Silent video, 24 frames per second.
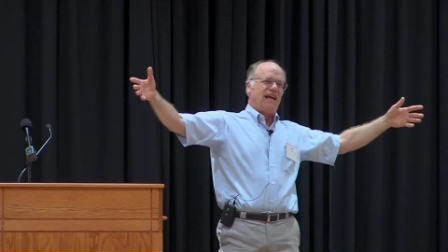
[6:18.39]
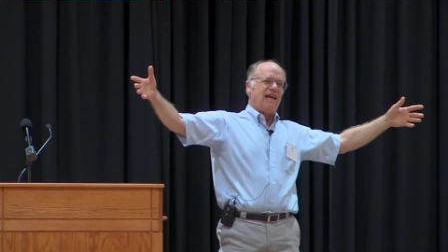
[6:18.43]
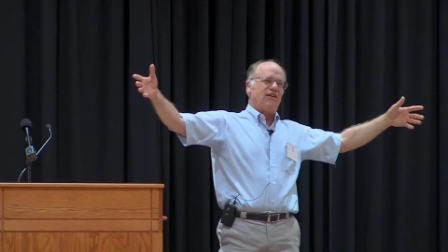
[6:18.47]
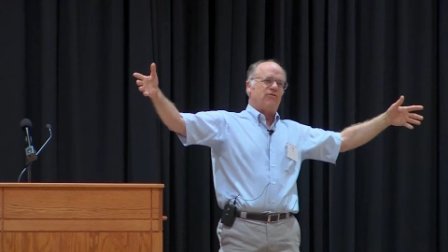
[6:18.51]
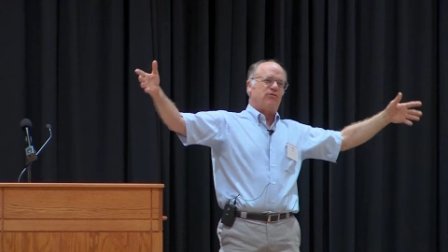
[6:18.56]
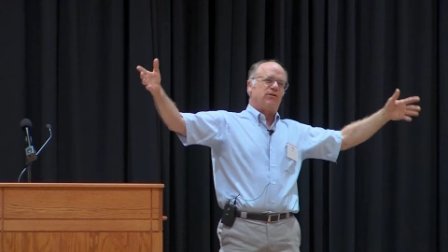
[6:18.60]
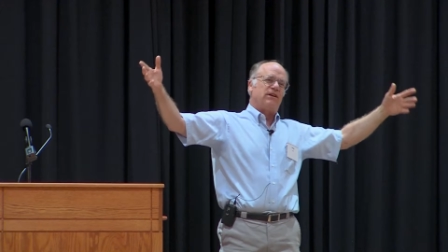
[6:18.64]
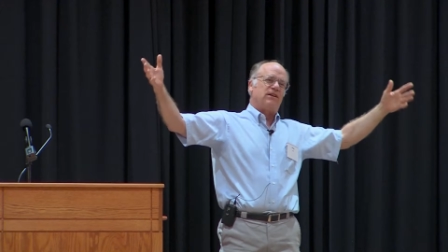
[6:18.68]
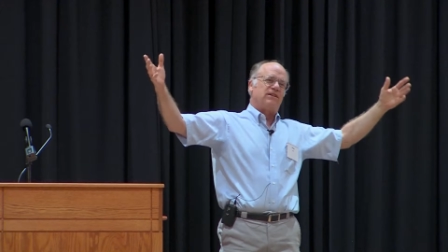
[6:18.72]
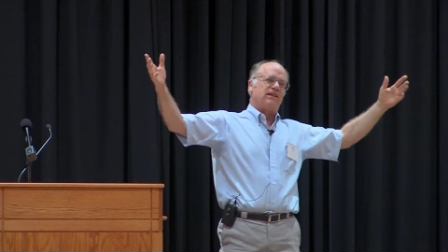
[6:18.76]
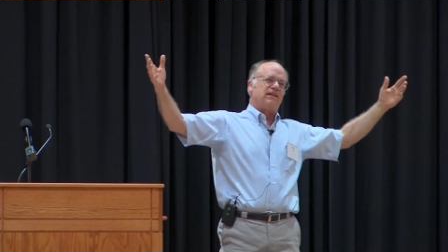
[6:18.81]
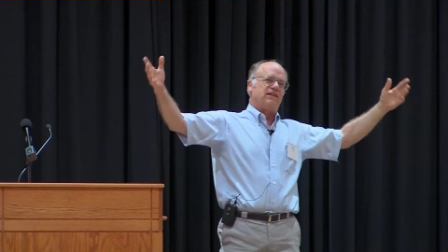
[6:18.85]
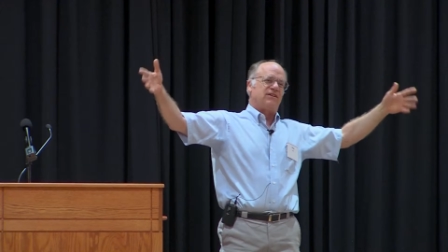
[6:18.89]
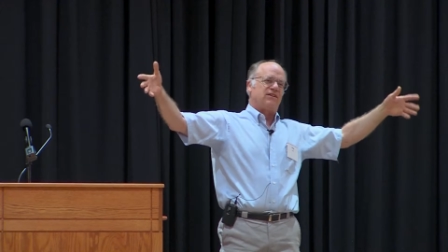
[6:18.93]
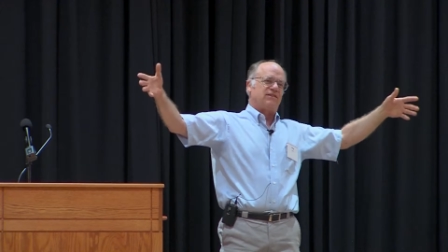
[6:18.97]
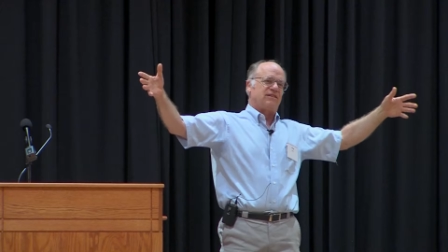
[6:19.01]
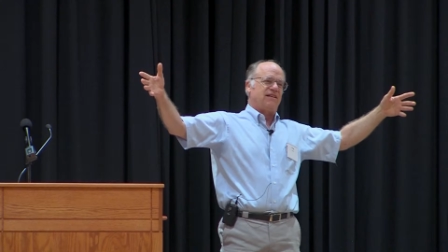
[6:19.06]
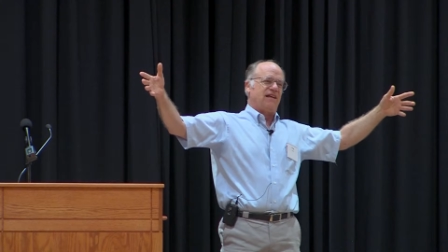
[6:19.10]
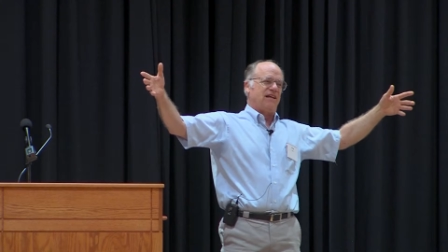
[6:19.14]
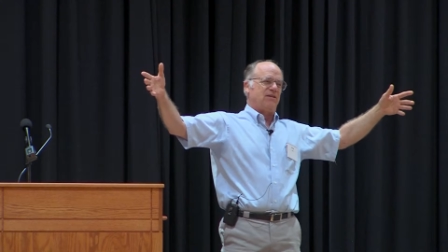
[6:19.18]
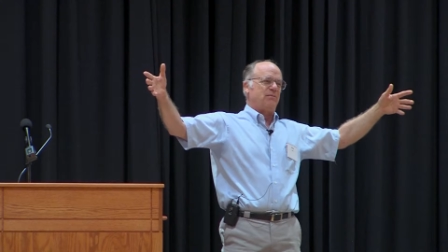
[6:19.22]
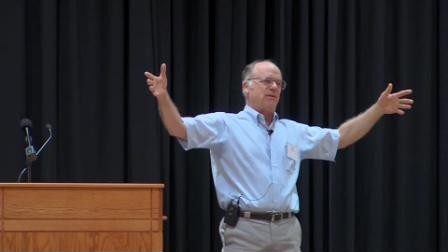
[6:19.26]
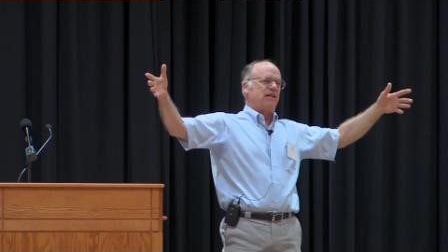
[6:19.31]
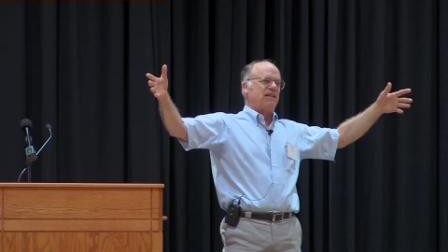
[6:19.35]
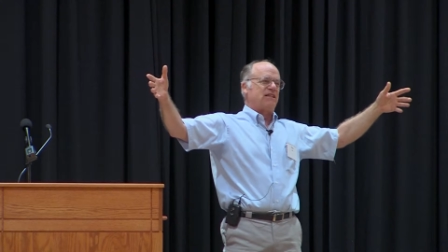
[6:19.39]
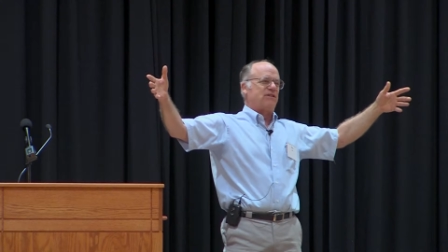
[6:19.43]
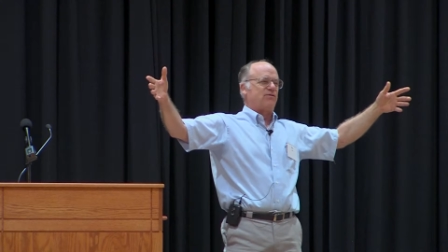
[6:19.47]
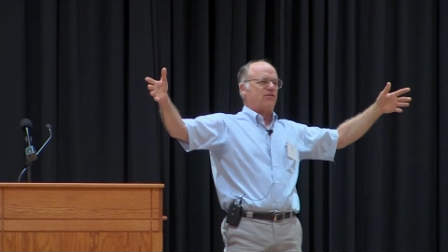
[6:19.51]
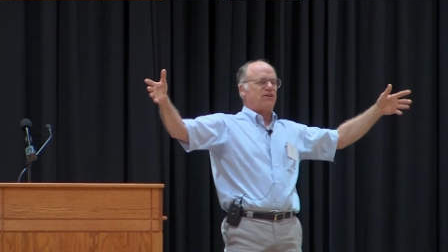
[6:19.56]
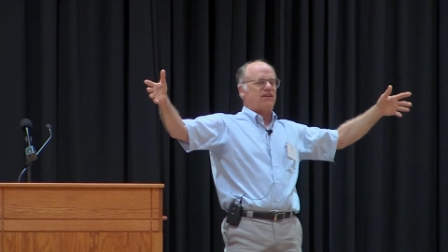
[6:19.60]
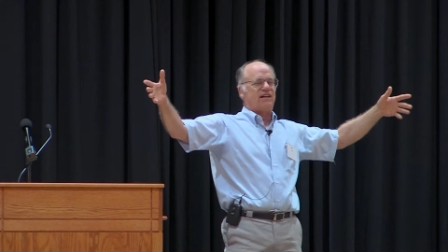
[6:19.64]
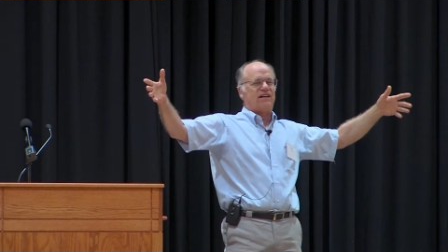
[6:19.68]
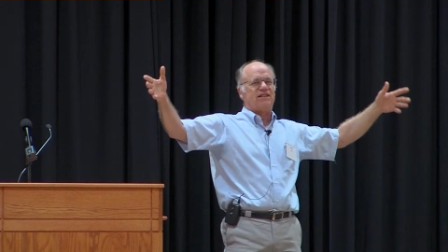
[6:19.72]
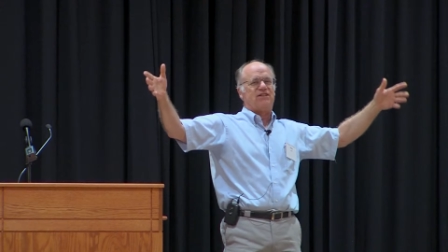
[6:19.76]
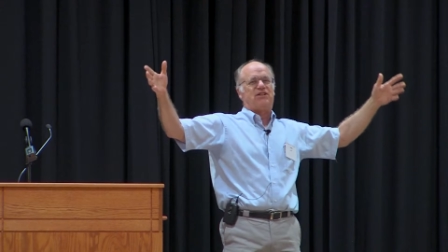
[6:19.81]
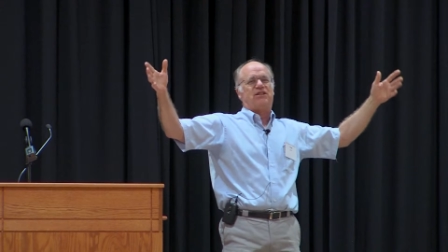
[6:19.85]
If we only took 10 minutes for
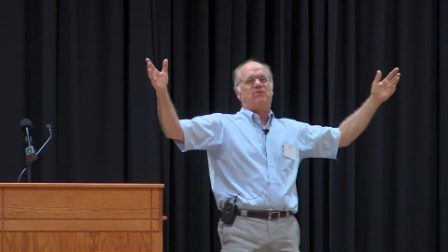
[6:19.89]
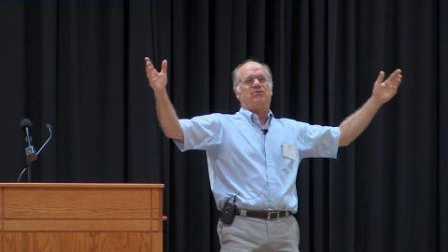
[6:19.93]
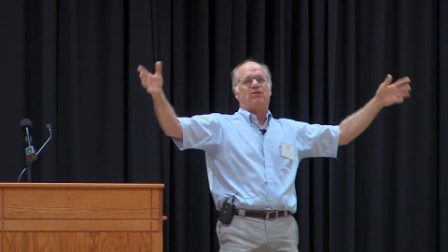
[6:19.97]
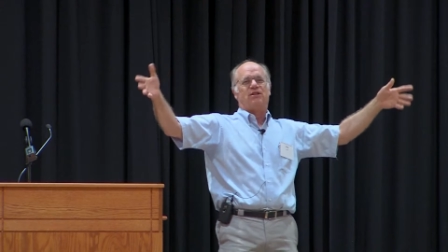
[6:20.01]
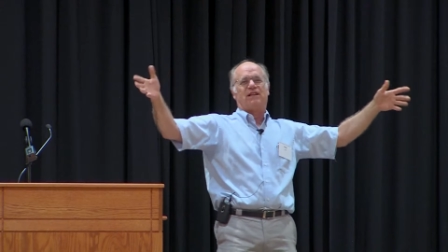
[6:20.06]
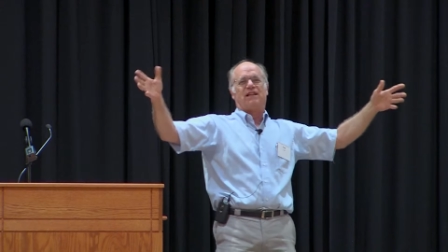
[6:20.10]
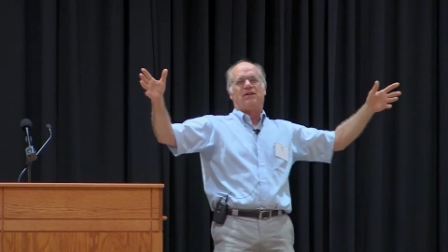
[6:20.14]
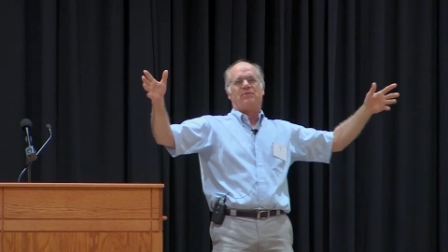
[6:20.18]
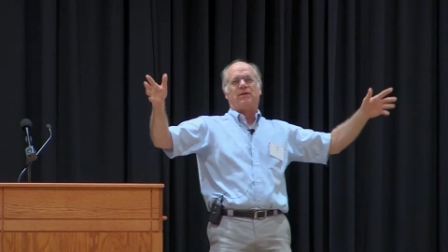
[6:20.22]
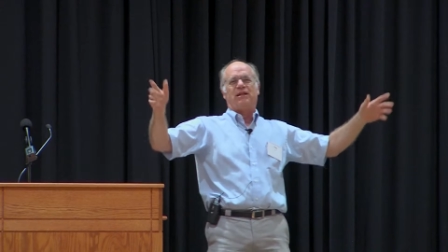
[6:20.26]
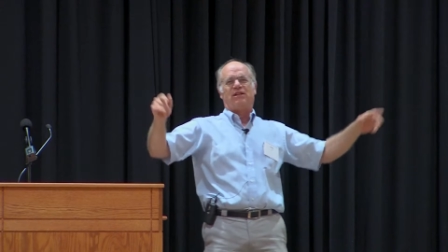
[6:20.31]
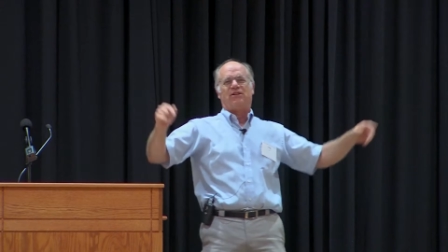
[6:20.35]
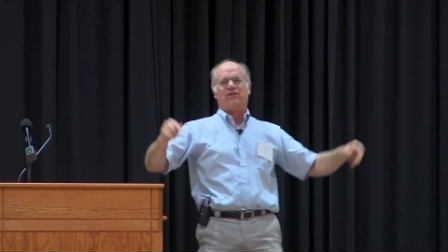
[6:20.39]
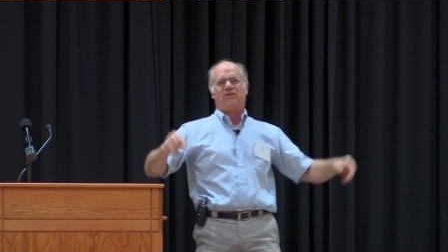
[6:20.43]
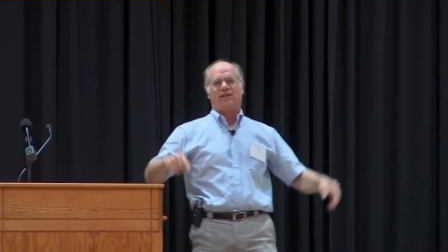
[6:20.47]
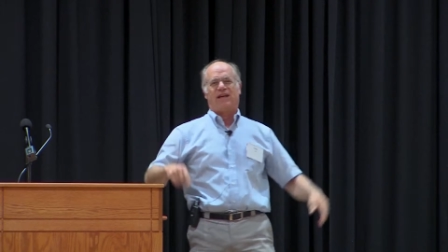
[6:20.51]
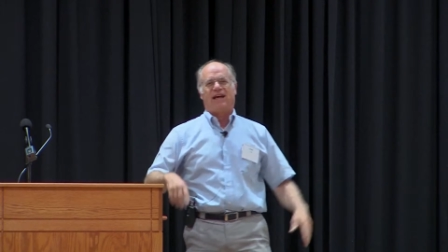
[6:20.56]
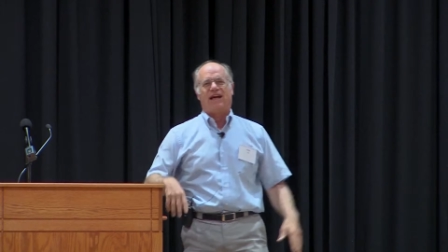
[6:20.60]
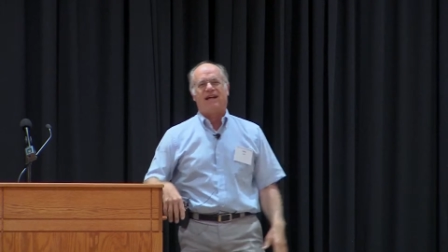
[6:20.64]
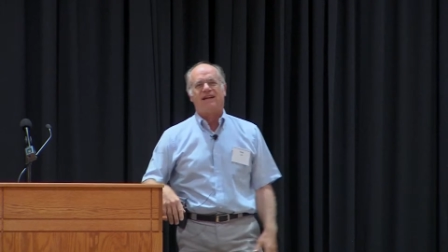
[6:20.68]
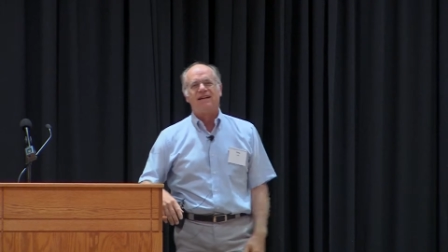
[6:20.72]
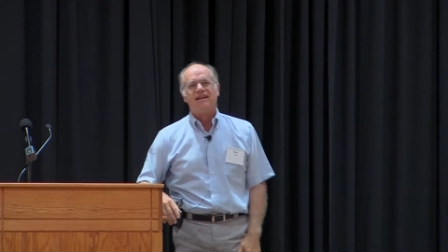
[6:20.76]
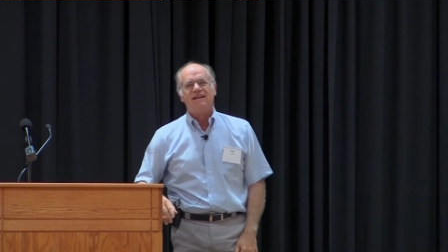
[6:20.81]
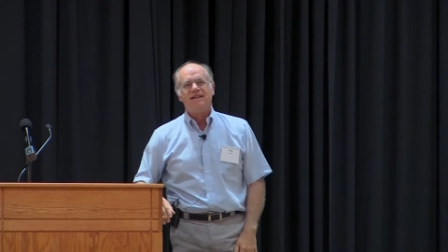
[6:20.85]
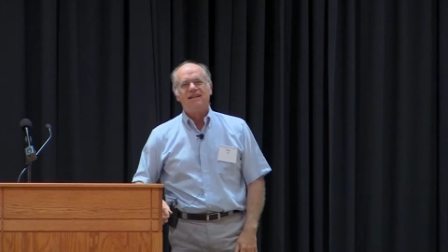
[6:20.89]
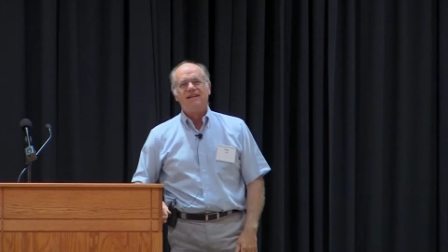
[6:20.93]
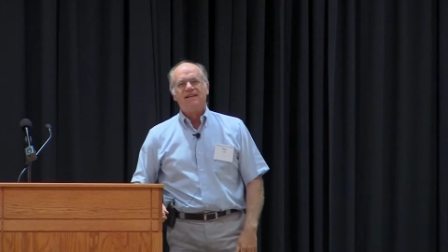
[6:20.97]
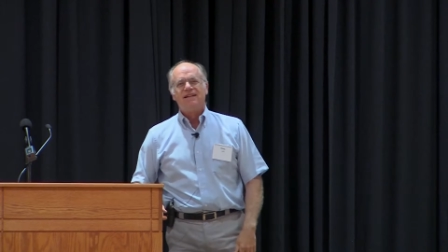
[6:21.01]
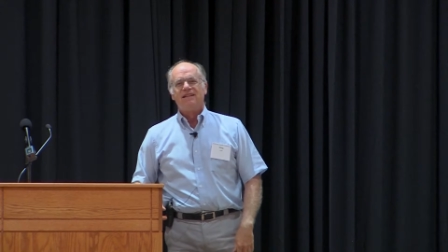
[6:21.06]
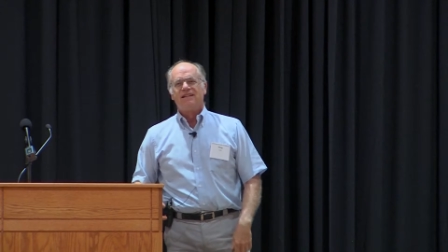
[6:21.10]
lunch, he wouldn't let me do that.